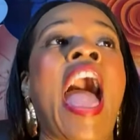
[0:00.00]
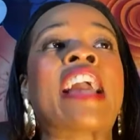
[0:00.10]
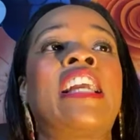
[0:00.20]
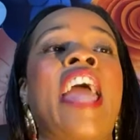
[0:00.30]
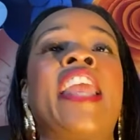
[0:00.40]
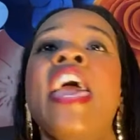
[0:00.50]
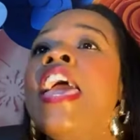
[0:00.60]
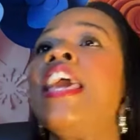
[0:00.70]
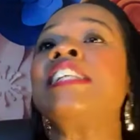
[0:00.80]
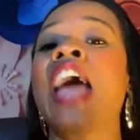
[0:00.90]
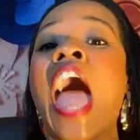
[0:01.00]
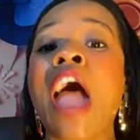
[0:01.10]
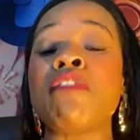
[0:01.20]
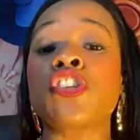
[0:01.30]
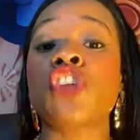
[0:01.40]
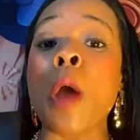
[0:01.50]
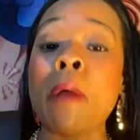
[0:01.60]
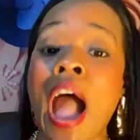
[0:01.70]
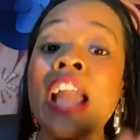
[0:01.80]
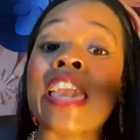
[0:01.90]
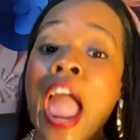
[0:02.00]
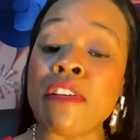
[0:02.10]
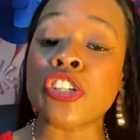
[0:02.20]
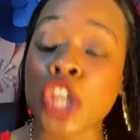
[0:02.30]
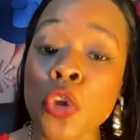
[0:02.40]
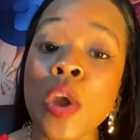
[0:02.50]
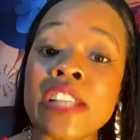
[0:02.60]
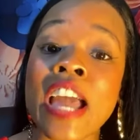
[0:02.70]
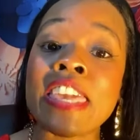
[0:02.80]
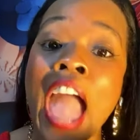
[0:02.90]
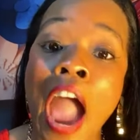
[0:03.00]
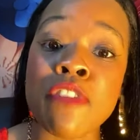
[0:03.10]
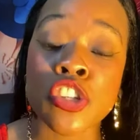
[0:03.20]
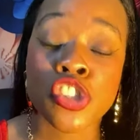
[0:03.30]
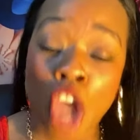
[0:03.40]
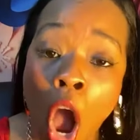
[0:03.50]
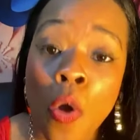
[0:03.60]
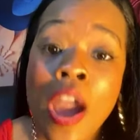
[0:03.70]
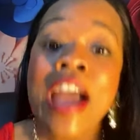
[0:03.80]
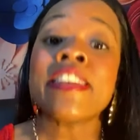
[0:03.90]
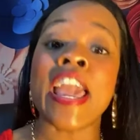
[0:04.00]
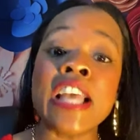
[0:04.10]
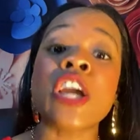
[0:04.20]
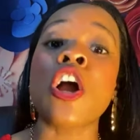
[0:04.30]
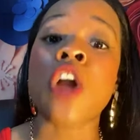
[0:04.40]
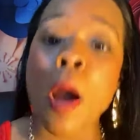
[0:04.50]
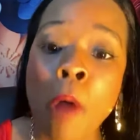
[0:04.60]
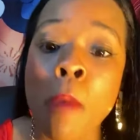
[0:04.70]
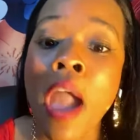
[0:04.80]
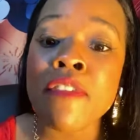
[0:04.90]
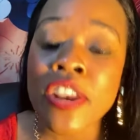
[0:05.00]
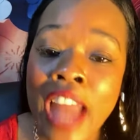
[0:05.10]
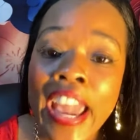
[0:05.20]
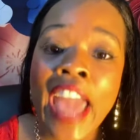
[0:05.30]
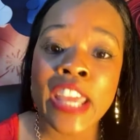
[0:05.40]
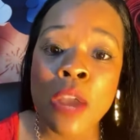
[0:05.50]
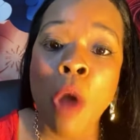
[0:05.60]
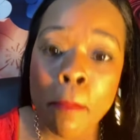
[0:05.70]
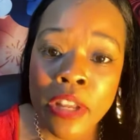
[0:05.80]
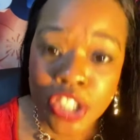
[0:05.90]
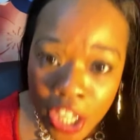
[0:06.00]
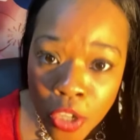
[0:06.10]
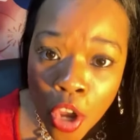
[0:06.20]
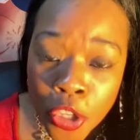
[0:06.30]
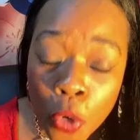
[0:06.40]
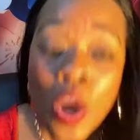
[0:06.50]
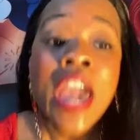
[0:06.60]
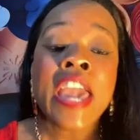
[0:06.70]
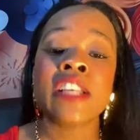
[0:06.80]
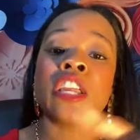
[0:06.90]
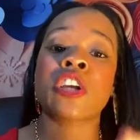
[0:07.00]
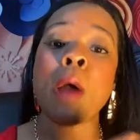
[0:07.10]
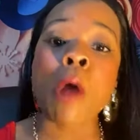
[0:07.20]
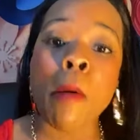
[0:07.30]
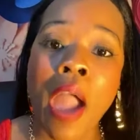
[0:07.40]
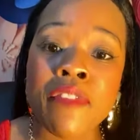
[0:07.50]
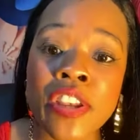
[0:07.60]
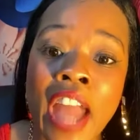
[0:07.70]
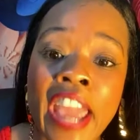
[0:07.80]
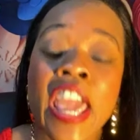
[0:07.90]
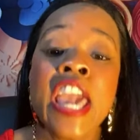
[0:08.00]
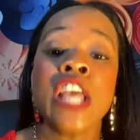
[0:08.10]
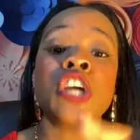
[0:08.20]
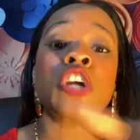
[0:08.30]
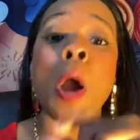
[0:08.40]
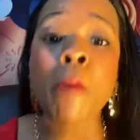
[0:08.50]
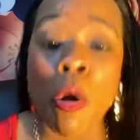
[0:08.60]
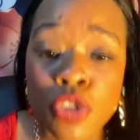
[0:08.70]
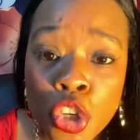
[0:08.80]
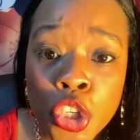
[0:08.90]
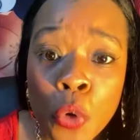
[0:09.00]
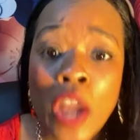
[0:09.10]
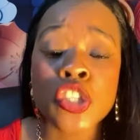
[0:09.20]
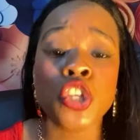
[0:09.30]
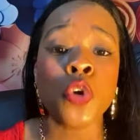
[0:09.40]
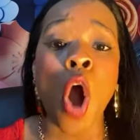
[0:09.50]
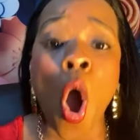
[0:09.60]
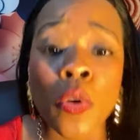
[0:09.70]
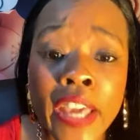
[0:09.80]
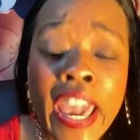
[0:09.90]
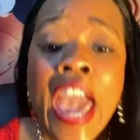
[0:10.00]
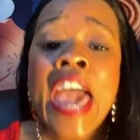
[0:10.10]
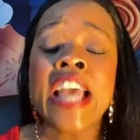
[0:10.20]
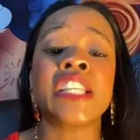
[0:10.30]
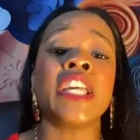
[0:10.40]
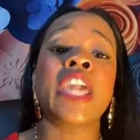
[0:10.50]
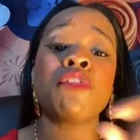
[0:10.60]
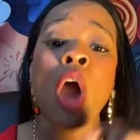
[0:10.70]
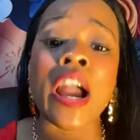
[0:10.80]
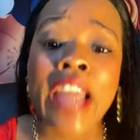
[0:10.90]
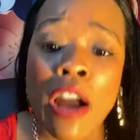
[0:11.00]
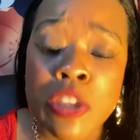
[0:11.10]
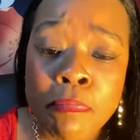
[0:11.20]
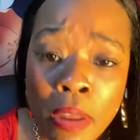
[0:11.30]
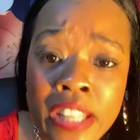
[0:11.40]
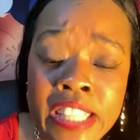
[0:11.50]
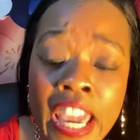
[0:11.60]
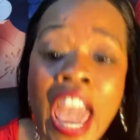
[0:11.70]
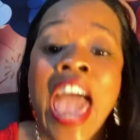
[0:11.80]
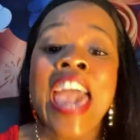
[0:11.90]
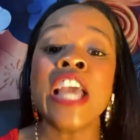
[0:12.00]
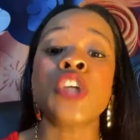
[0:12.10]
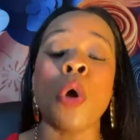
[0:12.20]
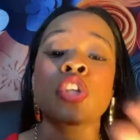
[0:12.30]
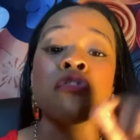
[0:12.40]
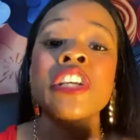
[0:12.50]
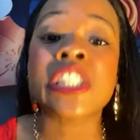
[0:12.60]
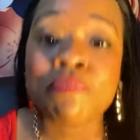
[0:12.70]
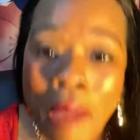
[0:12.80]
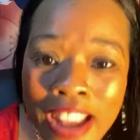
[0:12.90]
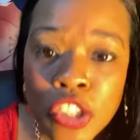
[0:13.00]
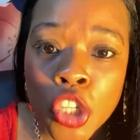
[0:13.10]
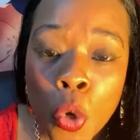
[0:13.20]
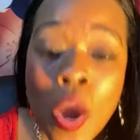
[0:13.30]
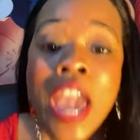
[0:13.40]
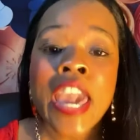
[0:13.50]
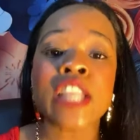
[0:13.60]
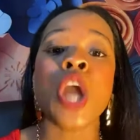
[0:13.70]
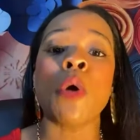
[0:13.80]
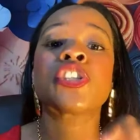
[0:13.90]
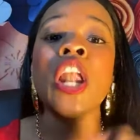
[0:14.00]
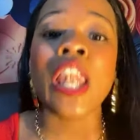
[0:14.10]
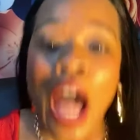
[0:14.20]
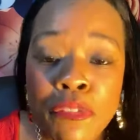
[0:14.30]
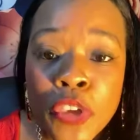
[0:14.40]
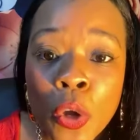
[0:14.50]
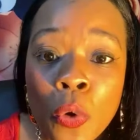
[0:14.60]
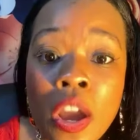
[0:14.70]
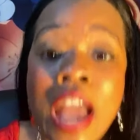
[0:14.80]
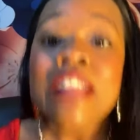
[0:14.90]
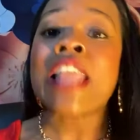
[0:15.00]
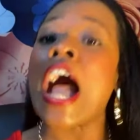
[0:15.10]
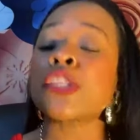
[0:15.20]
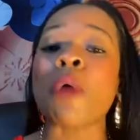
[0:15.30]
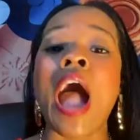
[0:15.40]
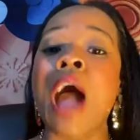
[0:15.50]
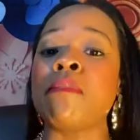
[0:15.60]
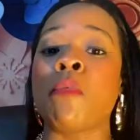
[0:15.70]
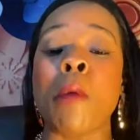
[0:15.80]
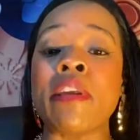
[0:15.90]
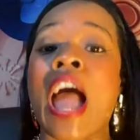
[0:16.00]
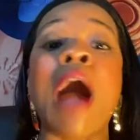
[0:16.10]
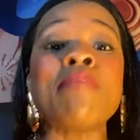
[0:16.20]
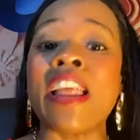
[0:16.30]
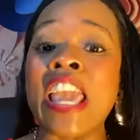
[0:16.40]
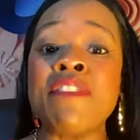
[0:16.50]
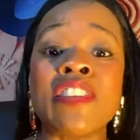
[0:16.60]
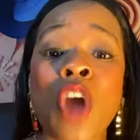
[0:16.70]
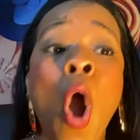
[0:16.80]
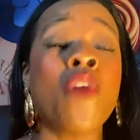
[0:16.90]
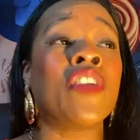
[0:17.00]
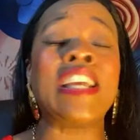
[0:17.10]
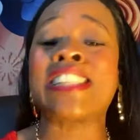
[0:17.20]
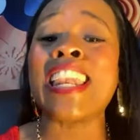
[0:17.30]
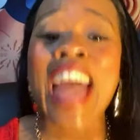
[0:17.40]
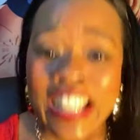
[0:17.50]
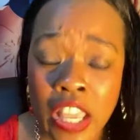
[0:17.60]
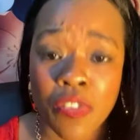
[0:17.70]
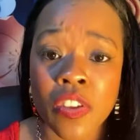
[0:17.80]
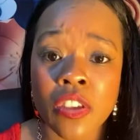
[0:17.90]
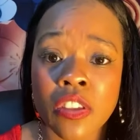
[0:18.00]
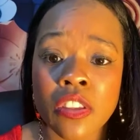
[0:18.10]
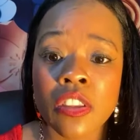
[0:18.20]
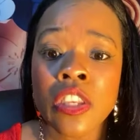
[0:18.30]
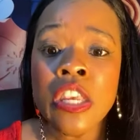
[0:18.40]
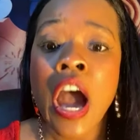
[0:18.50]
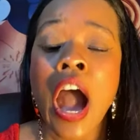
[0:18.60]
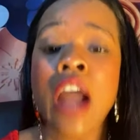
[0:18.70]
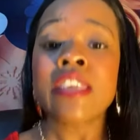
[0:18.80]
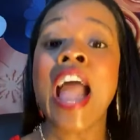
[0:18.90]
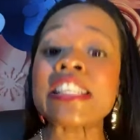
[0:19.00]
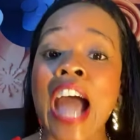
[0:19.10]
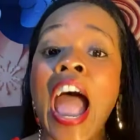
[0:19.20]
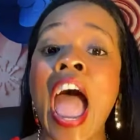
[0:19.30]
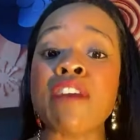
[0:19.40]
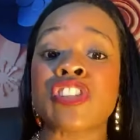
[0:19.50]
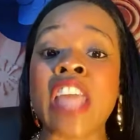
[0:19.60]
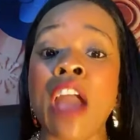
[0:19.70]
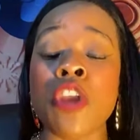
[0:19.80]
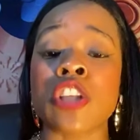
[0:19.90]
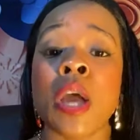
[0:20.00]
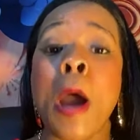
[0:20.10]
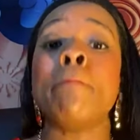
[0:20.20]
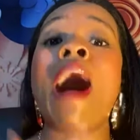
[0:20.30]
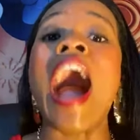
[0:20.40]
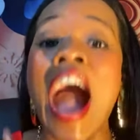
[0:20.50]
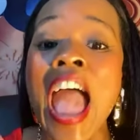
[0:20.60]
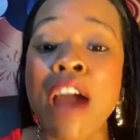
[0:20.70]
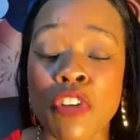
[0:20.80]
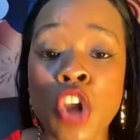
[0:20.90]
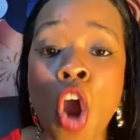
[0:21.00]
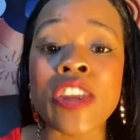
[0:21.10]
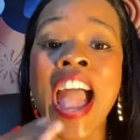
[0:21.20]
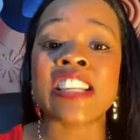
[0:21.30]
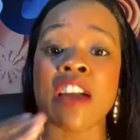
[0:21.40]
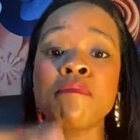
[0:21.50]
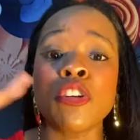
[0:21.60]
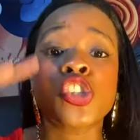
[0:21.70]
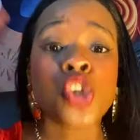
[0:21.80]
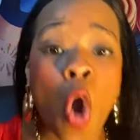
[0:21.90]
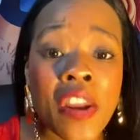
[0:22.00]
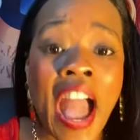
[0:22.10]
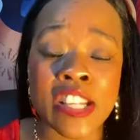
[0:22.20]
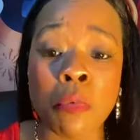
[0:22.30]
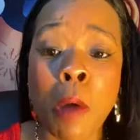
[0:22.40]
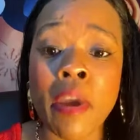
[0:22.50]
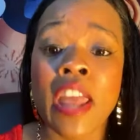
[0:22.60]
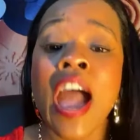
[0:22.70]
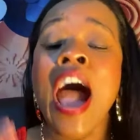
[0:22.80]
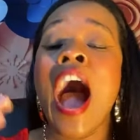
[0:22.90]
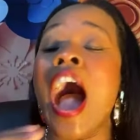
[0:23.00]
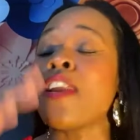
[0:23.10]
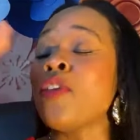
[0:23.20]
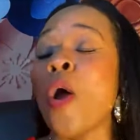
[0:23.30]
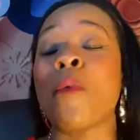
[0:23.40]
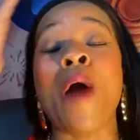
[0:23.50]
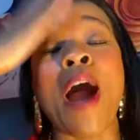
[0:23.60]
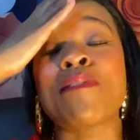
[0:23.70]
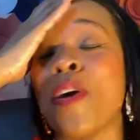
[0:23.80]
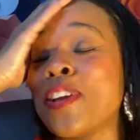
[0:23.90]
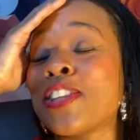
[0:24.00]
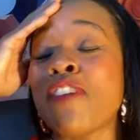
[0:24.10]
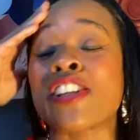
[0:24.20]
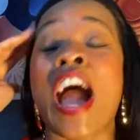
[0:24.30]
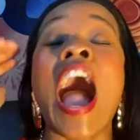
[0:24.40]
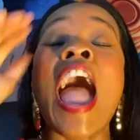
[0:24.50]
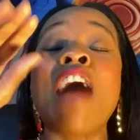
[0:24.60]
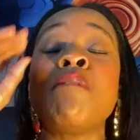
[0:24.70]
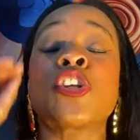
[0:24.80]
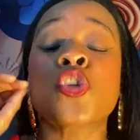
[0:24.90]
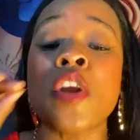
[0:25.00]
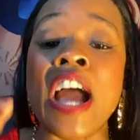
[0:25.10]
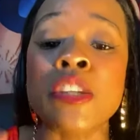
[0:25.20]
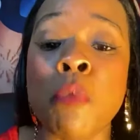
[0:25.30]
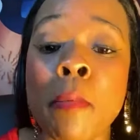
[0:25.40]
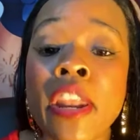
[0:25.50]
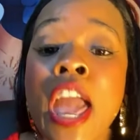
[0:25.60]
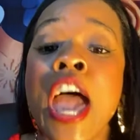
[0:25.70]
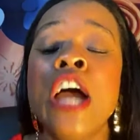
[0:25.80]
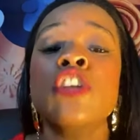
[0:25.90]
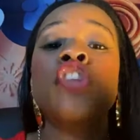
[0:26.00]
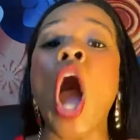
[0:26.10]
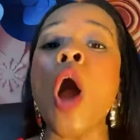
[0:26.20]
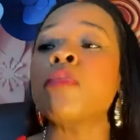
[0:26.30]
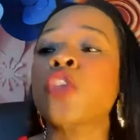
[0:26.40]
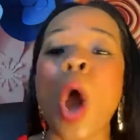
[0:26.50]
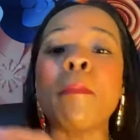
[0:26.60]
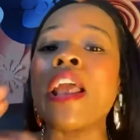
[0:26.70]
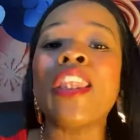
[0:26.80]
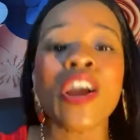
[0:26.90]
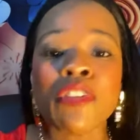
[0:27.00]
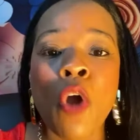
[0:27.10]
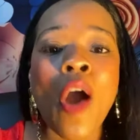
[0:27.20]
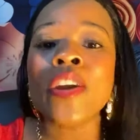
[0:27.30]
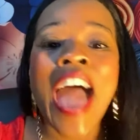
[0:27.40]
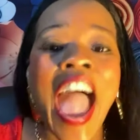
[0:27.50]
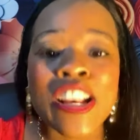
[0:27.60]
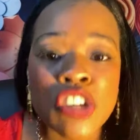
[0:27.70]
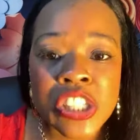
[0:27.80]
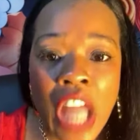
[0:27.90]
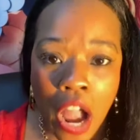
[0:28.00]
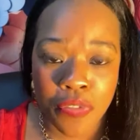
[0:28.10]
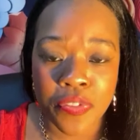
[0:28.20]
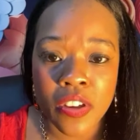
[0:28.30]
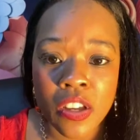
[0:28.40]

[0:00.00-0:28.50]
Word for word: accolade. He's the average Joe, but I guarantee you it's an average Joe that he's going to come home every night and he won't be cheating on you. He's going to come home every night. He's going to come home to you and to you only. He's going to give you accountability. He's going to respect you. He's going to love you. That's why I'm a woman. I'm not even overly selective. Yes, I have standards, but I have learned as I've matured as a woman. I don't know why I'm going this direction. I have matured as a woman. Don't don't be looking for all that extra stuff.